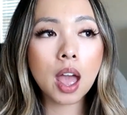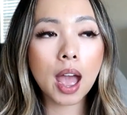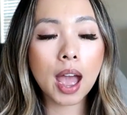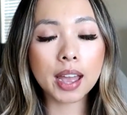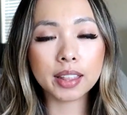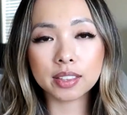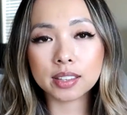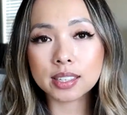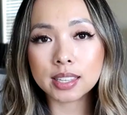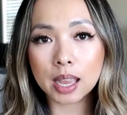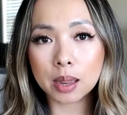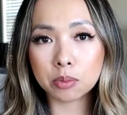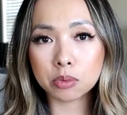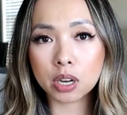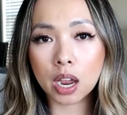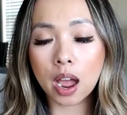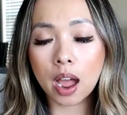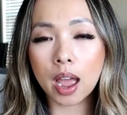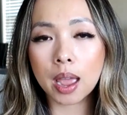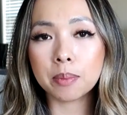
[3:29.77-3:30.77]
At the same
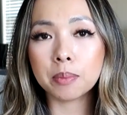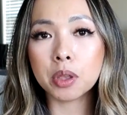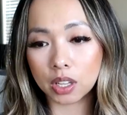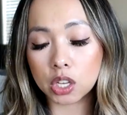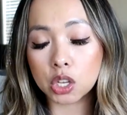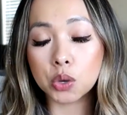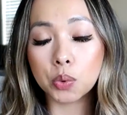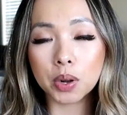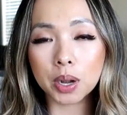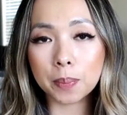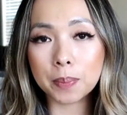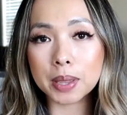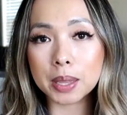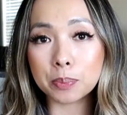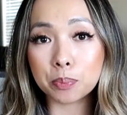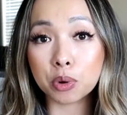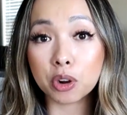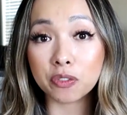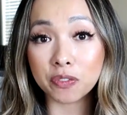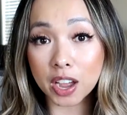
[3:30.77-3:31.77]
time, you want to be
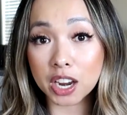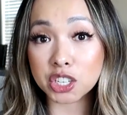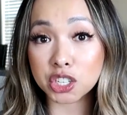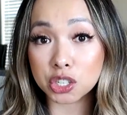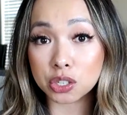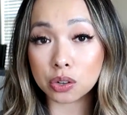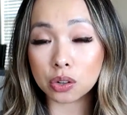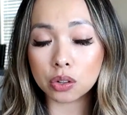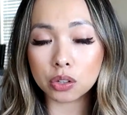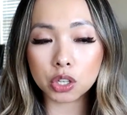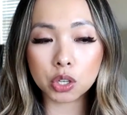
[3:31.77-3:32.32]
professional.